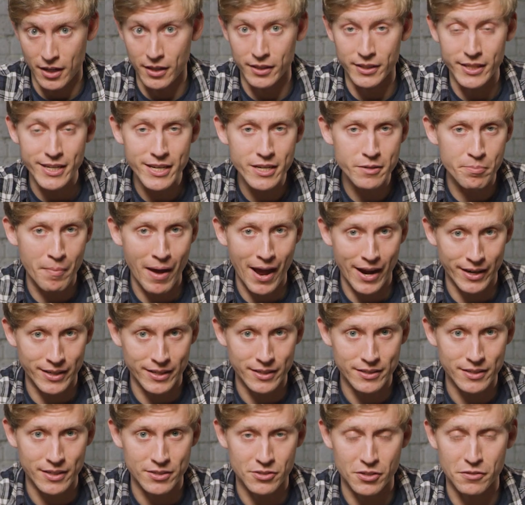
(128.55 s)
a lead
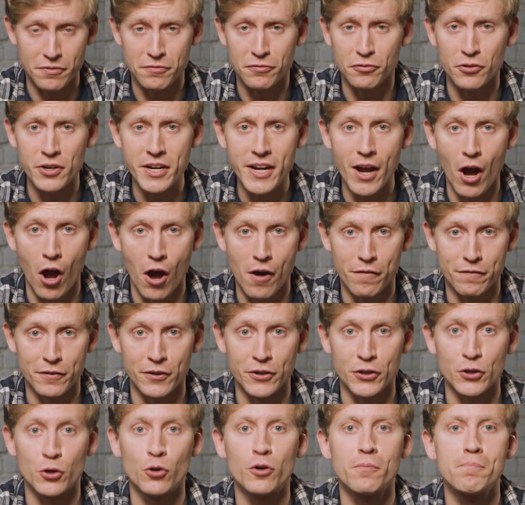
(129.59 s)
magnet is a free offer
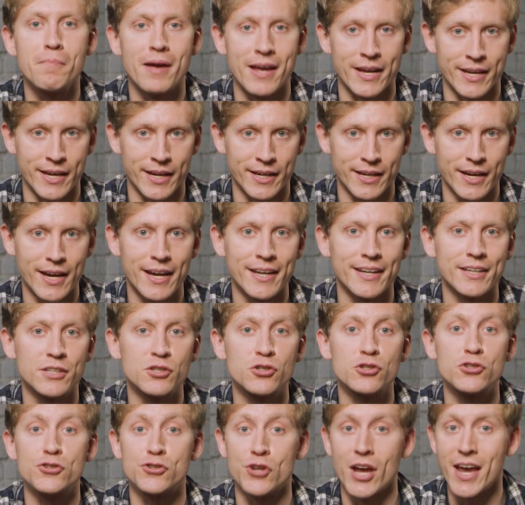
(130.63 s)
you're making in
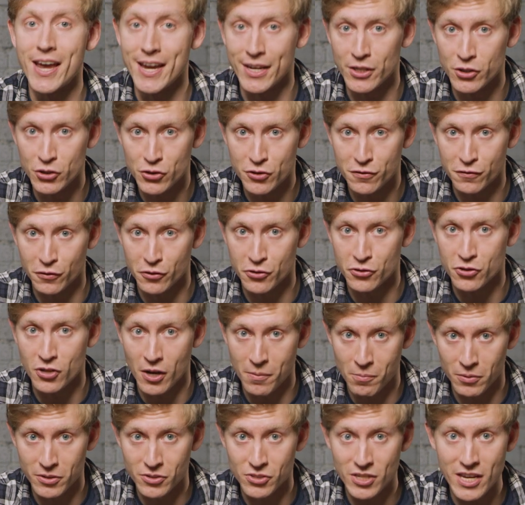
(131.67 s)
exchange for
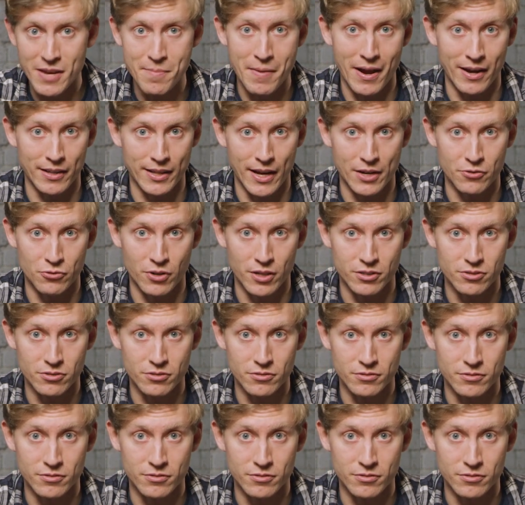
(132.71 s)
someone's email address.